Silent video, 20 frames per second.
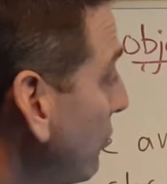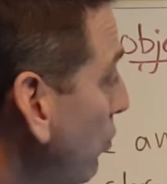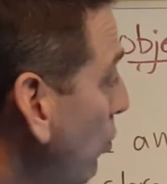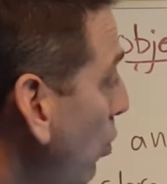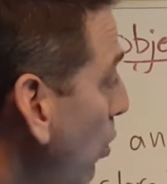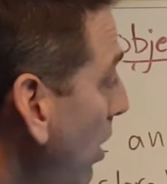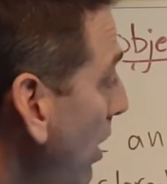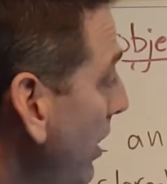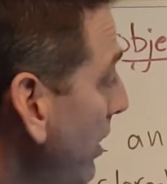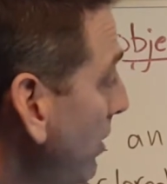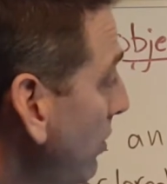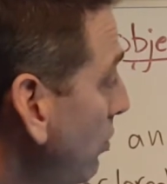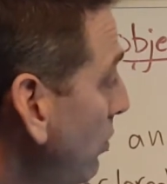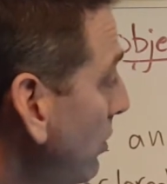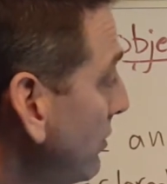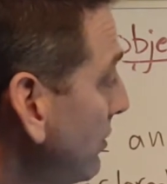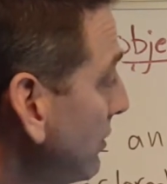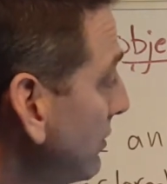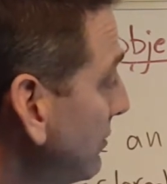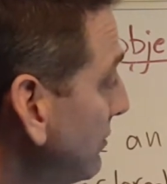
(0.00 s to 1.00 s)
1
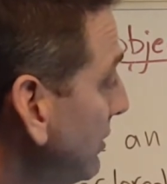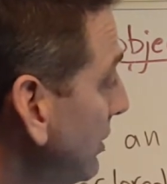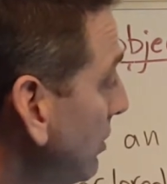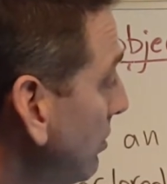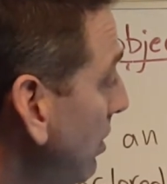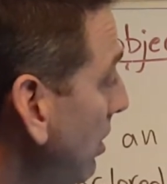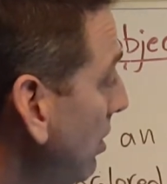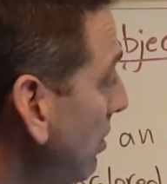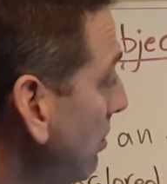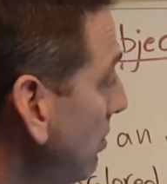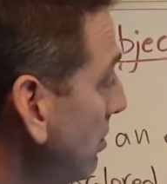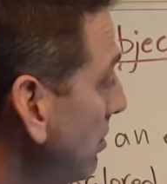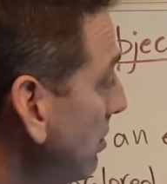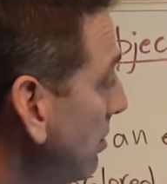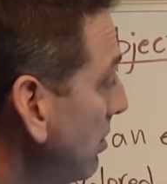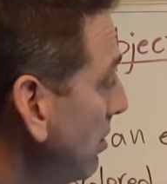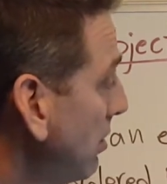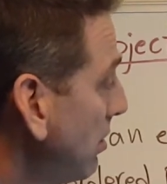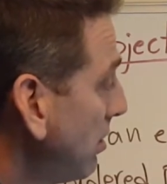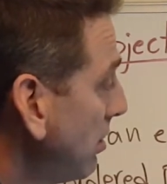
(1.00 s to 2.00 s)
was a 0,
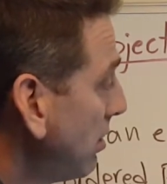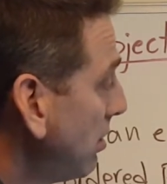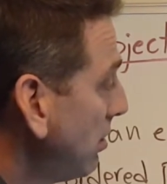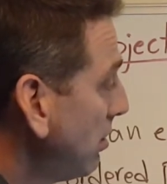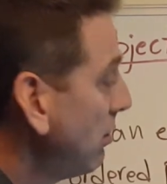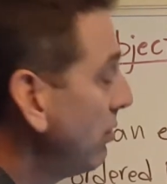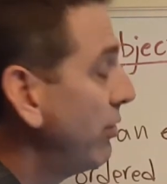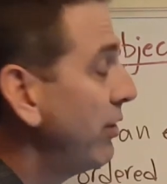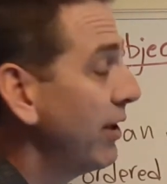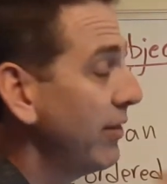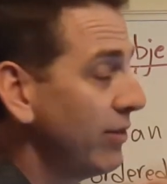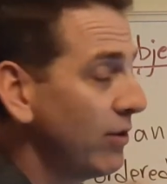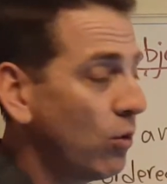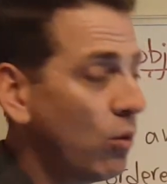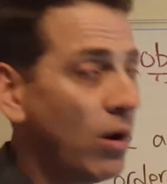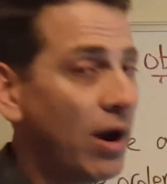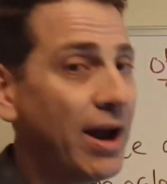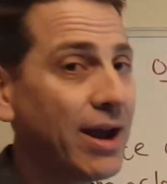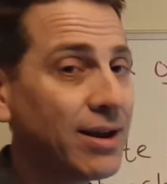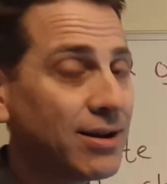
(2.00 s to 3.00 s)
then the
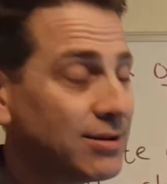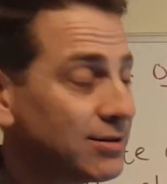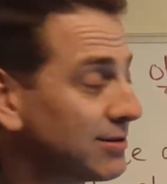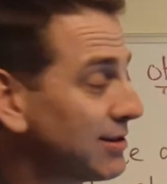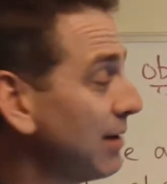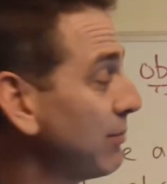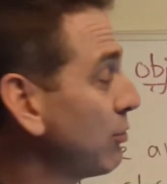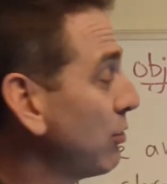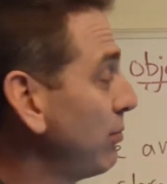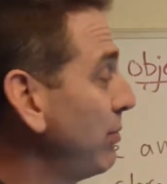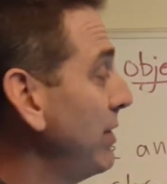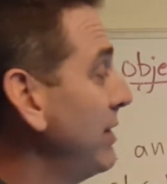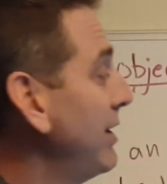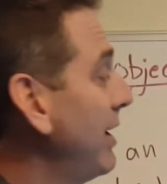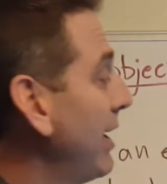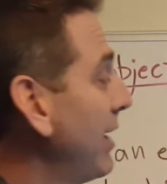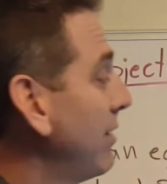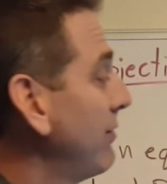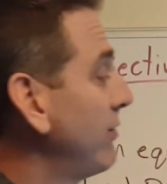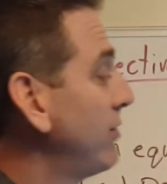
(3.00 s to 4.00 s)
y-intercept would be
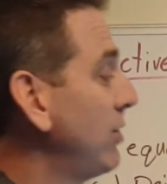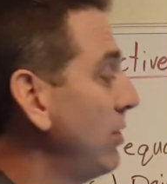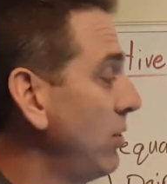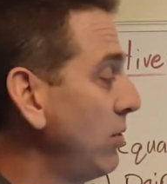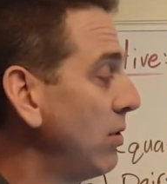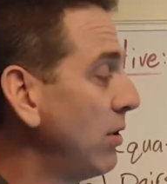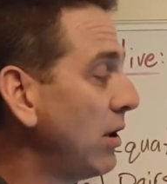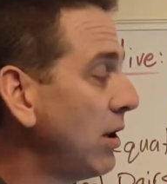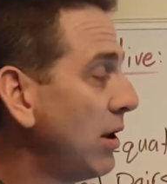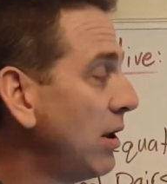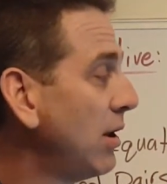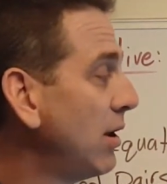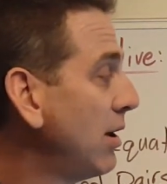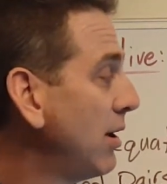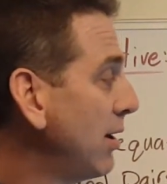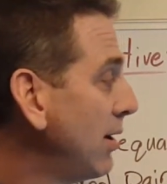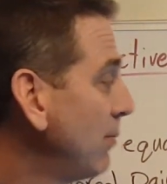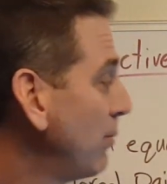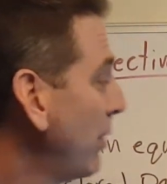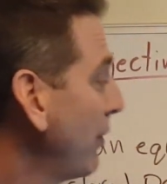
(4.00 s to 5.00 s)
-2.
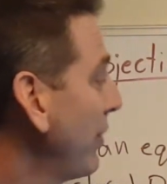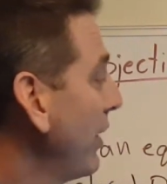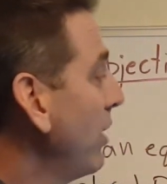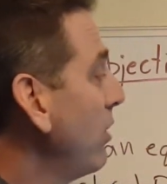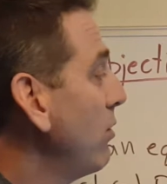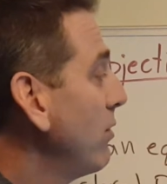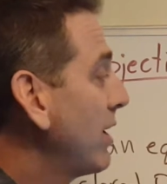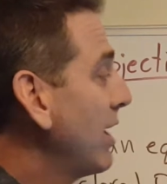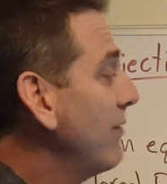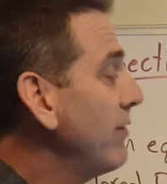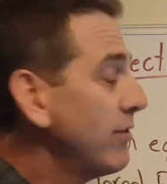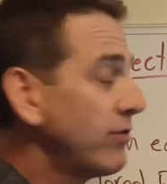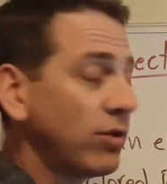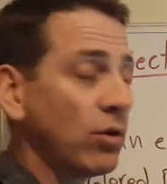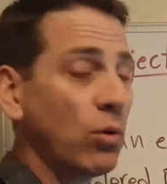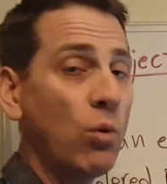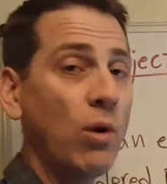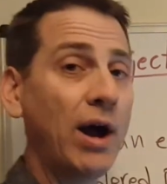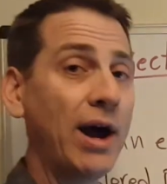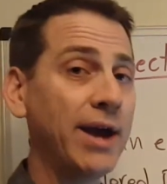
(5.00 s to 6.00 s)
But they don't give us the
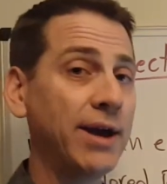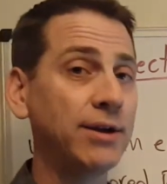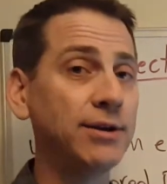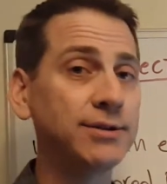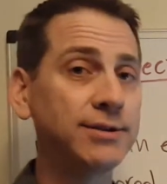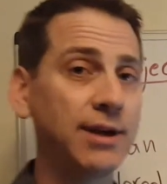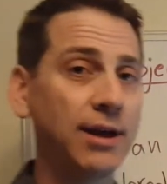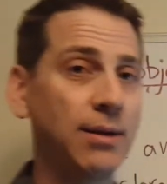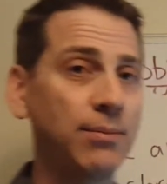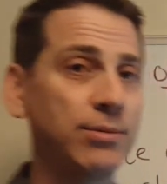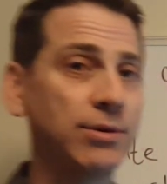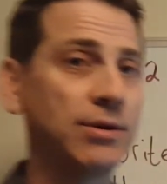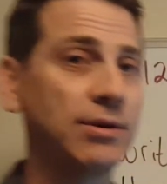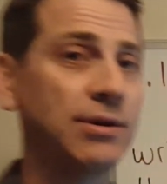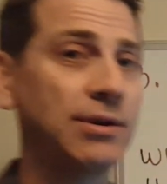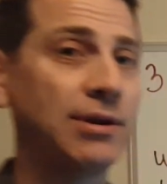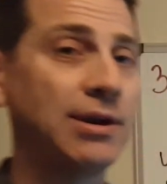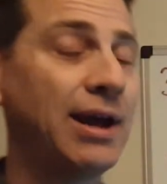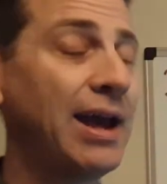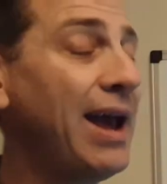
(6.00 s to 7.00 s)
y-intercept,
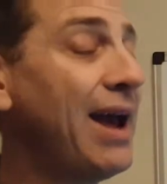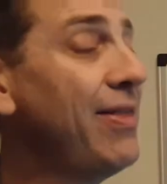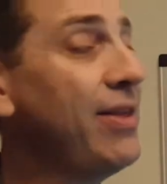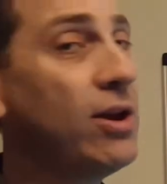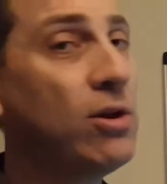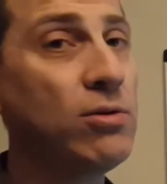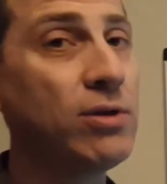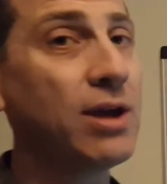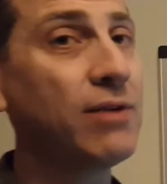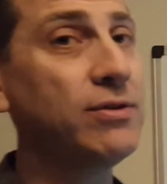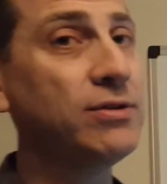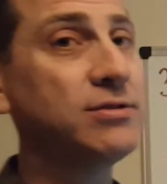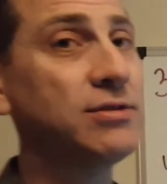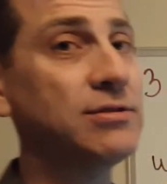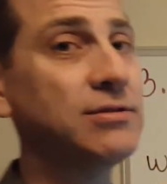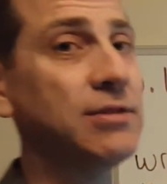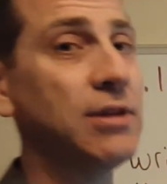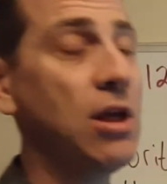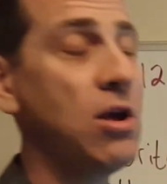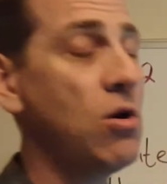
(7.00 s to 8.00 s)
and they don't give us the
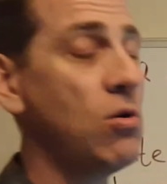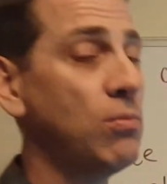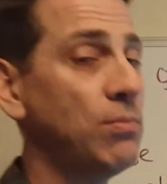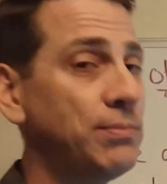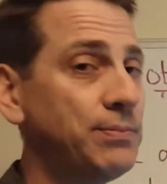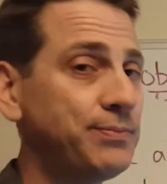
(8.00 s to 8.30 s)
slope.